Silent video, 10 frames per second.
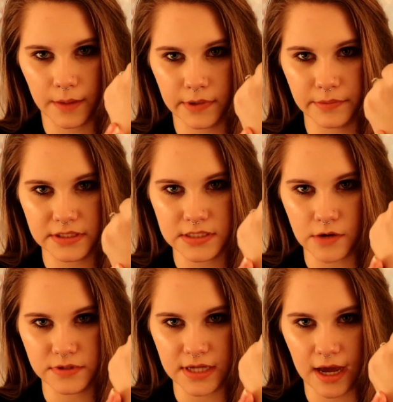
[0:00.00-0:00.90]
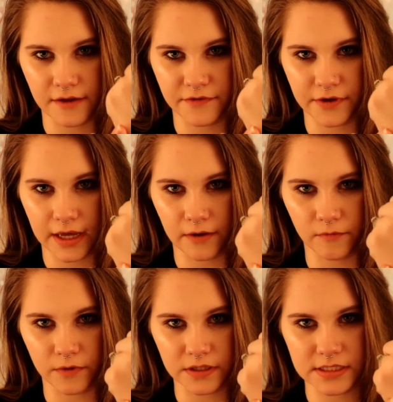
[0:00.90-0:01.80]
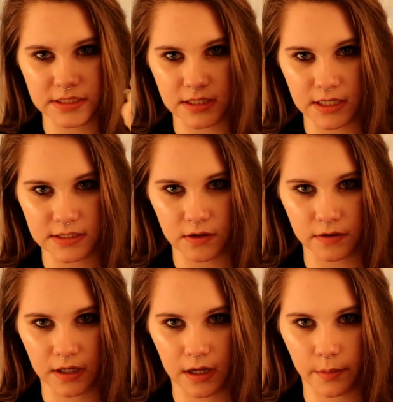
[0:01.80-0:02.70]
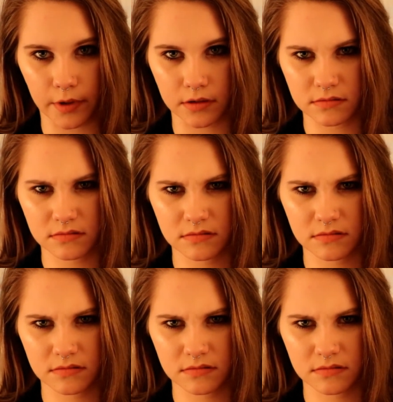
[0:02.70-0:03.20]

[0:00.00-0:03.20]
I'm gonna be so sad if you can't really see this on camera.